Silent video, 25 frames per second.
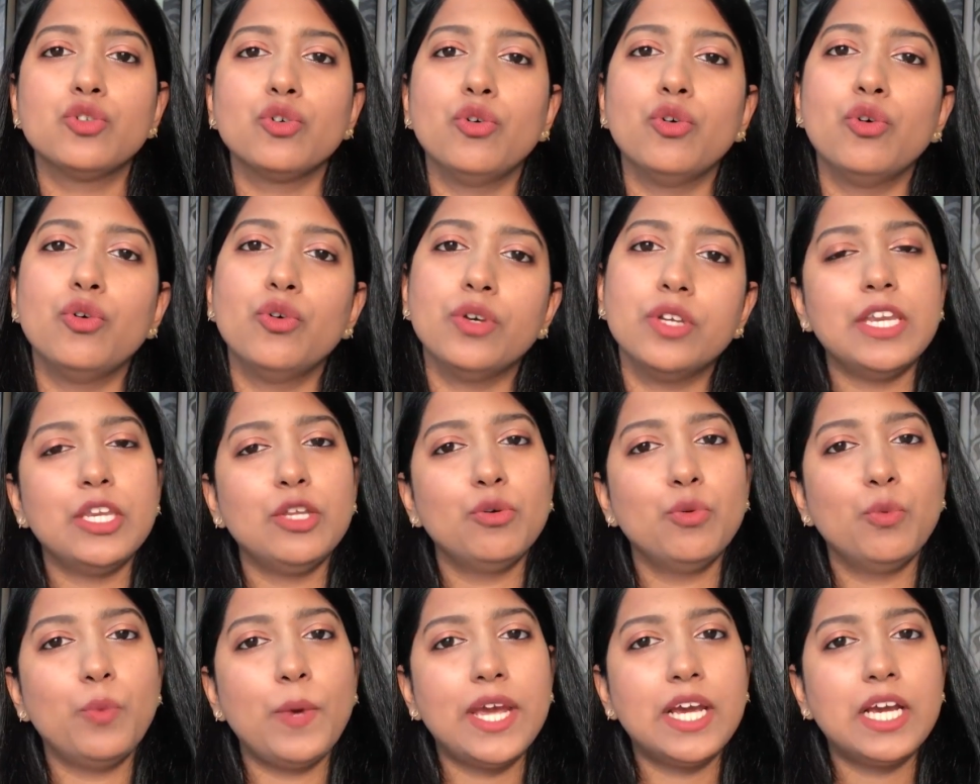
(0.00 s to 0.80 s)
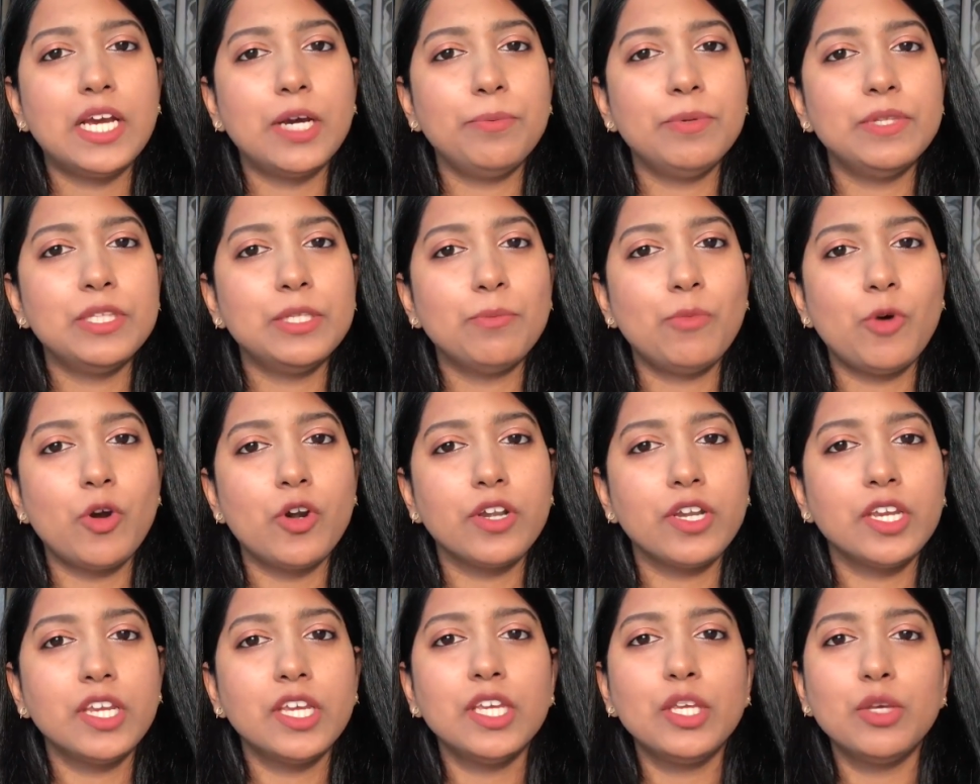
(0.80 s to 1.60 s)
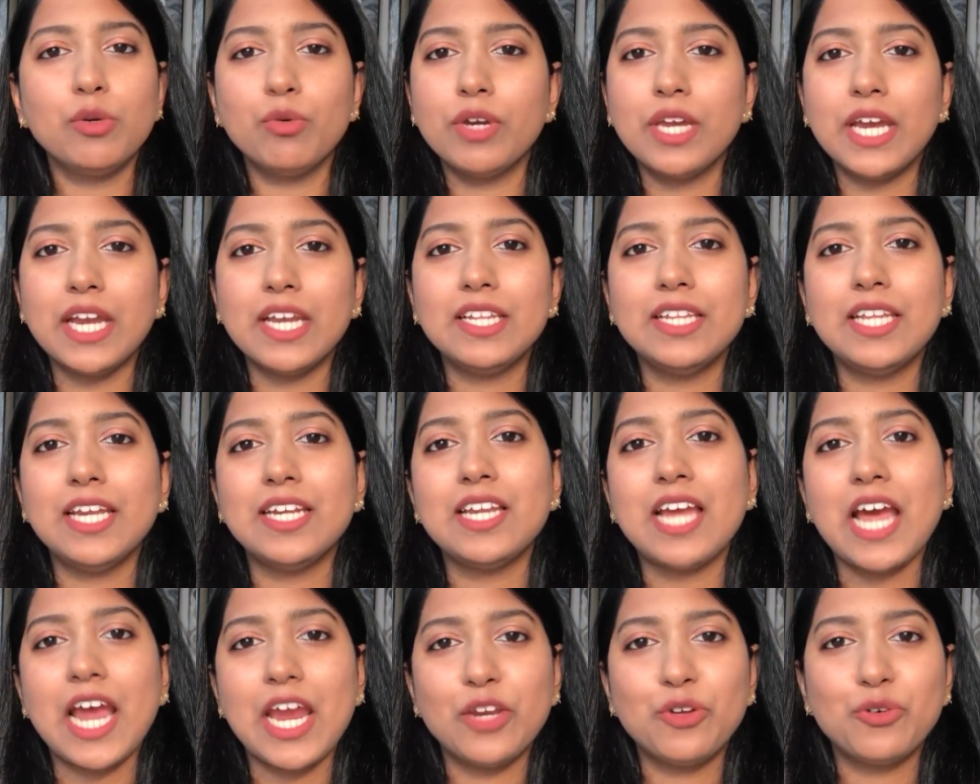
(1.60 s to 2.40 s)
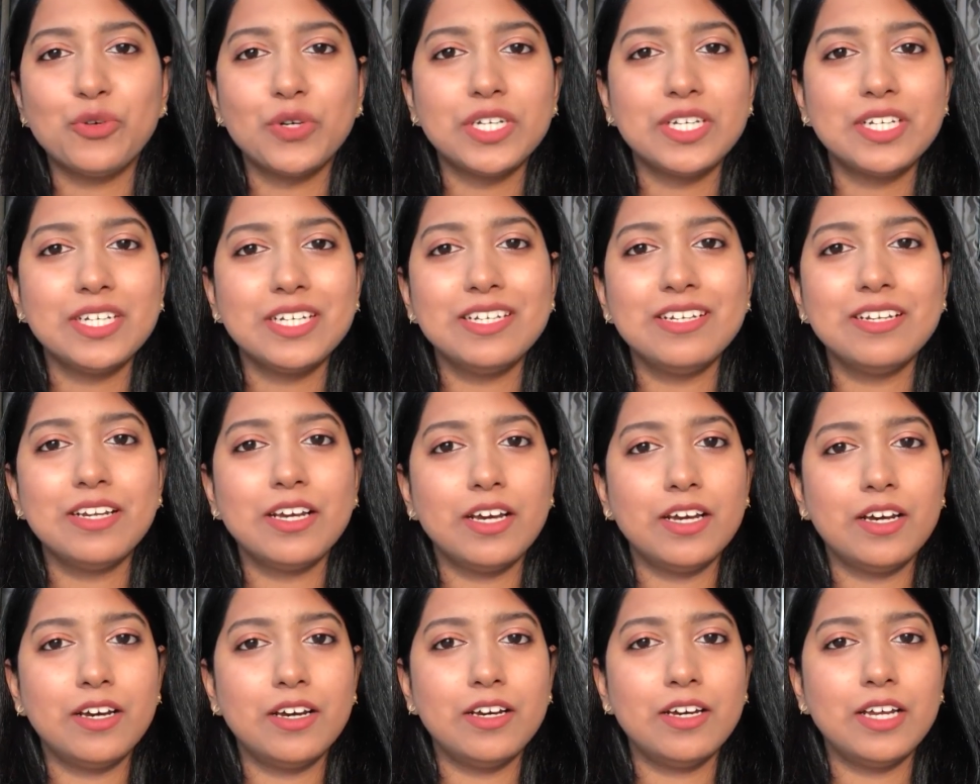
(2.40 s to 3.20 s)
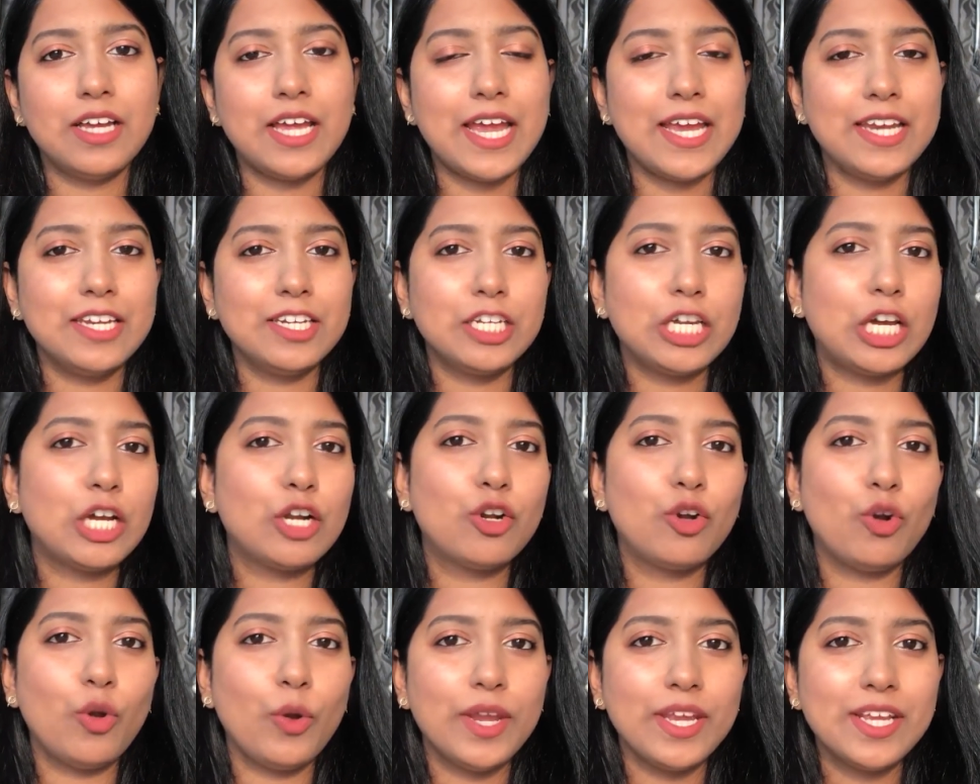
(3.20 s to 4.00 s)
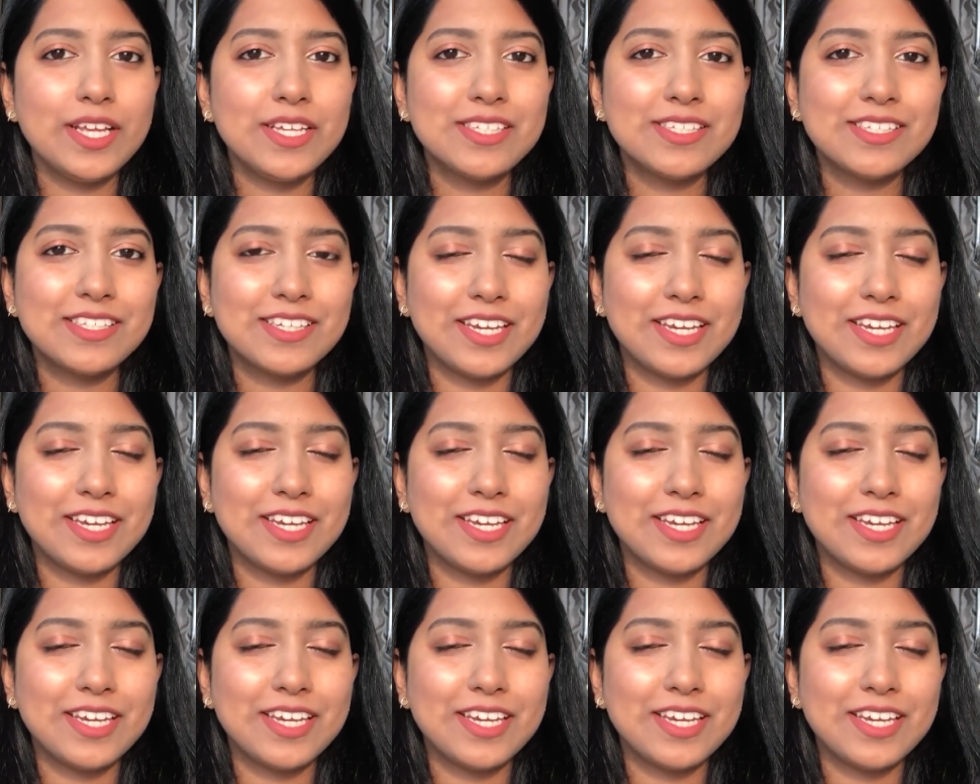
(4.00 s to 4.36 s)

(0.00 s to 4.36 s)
So when you wake up in the morning, you get that hydrated and glowing